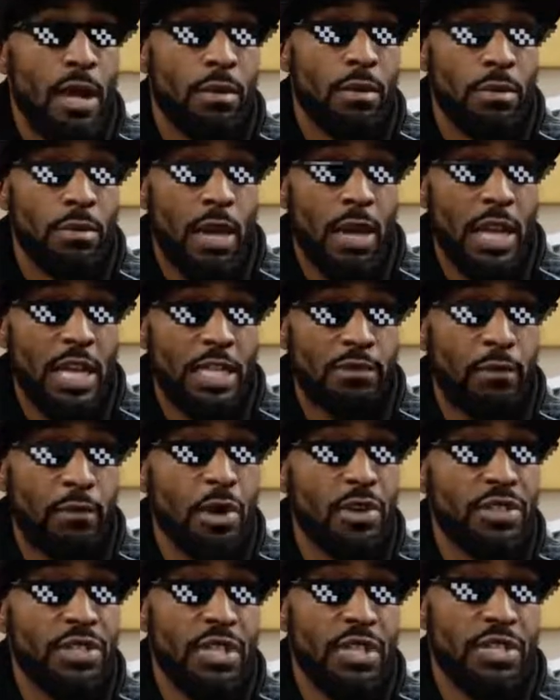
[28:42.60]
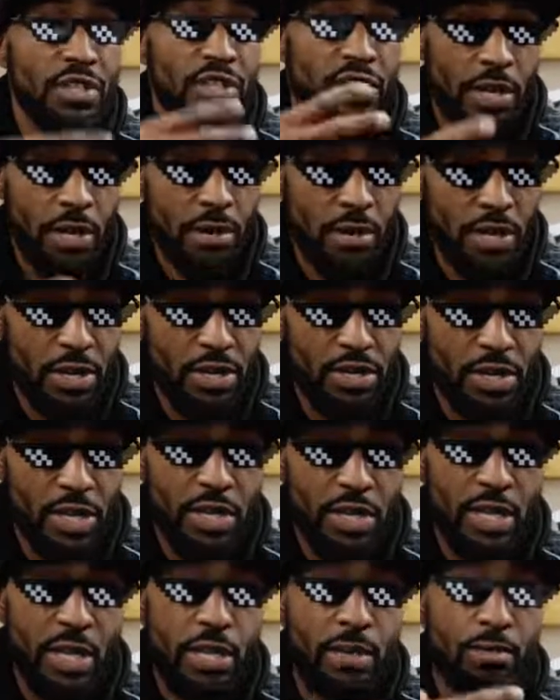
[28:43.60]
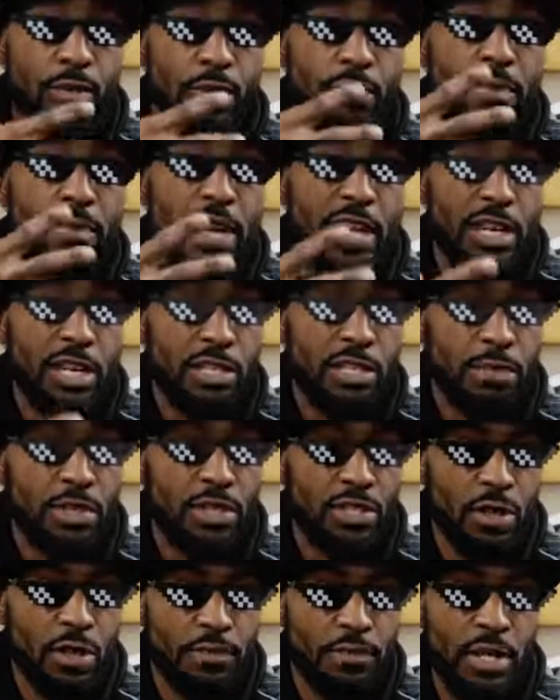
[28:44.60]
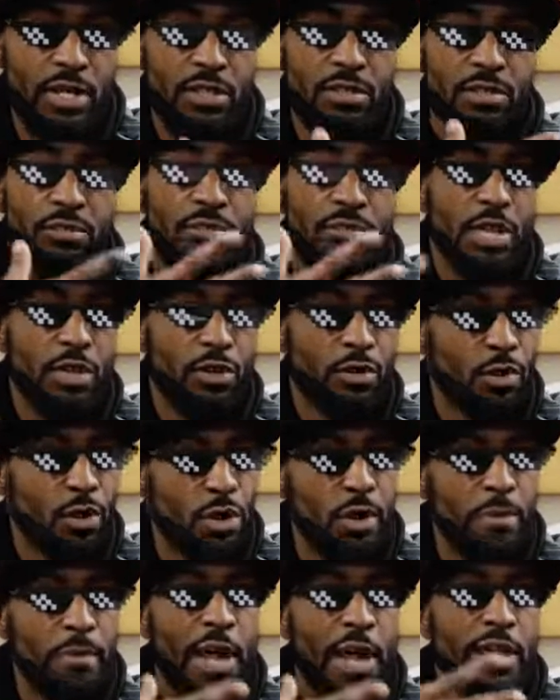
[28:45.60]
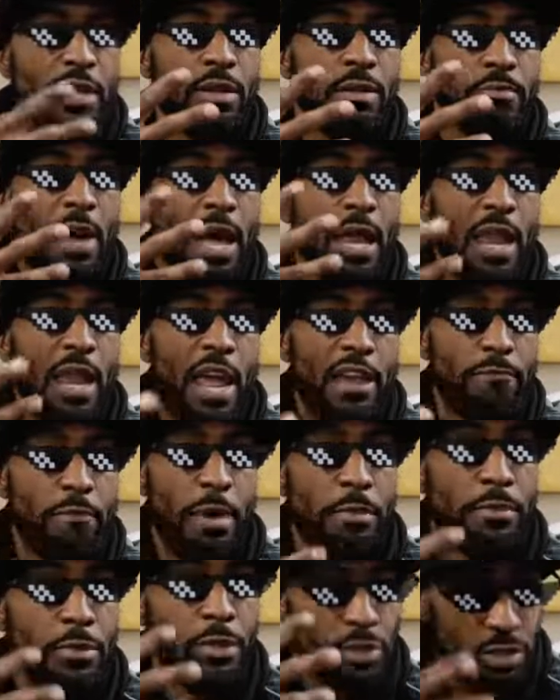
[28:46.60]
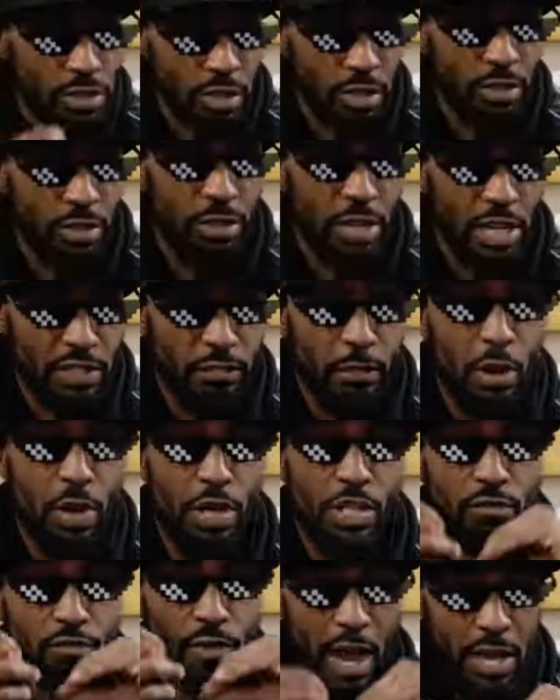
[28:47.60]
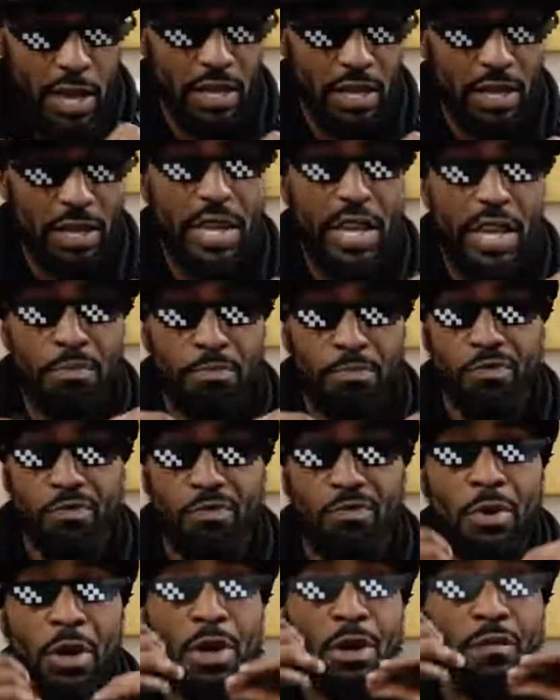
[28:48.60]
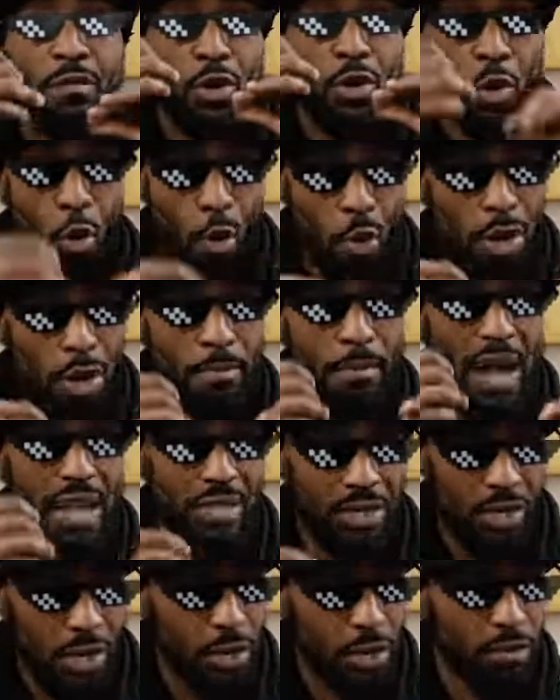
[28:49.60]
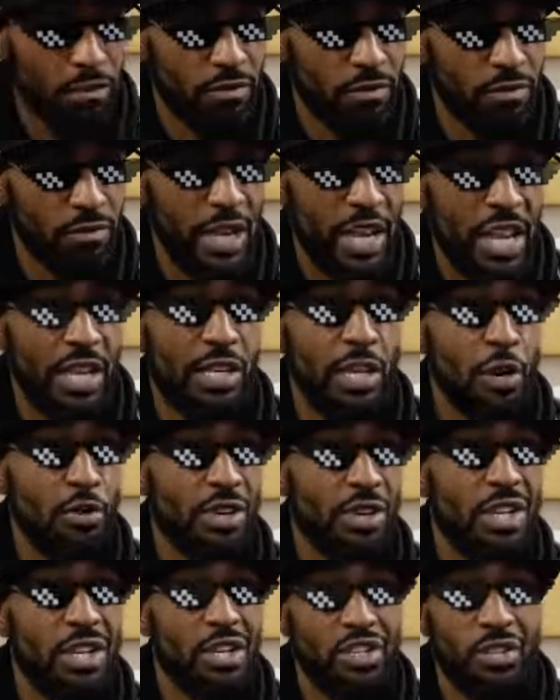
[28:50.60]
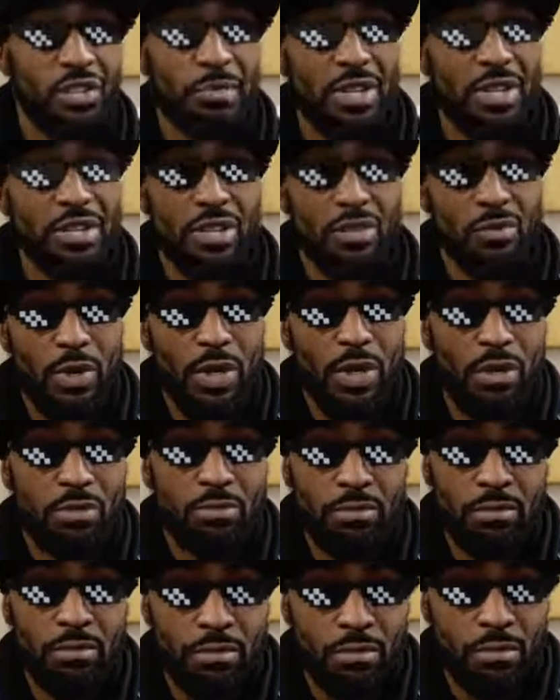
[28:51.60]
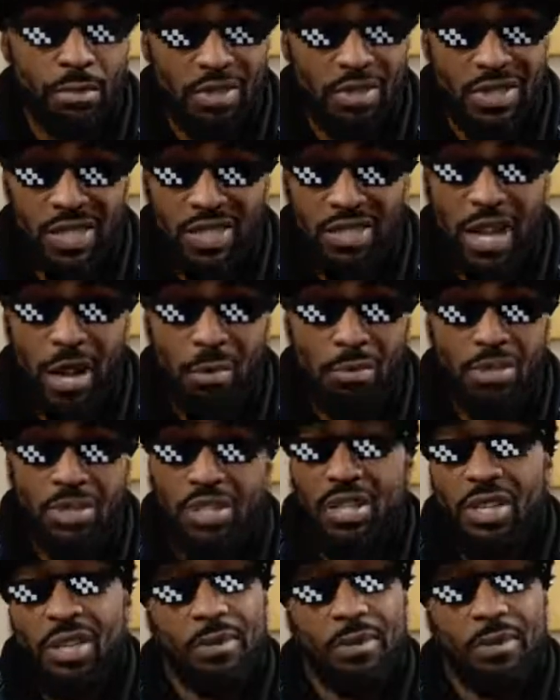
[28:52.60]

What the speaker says: As far as getting serious and getting with management and stuff, that's later on in my life. But music, as far as writing it and recording myself and learning instruments as well, since I was 10.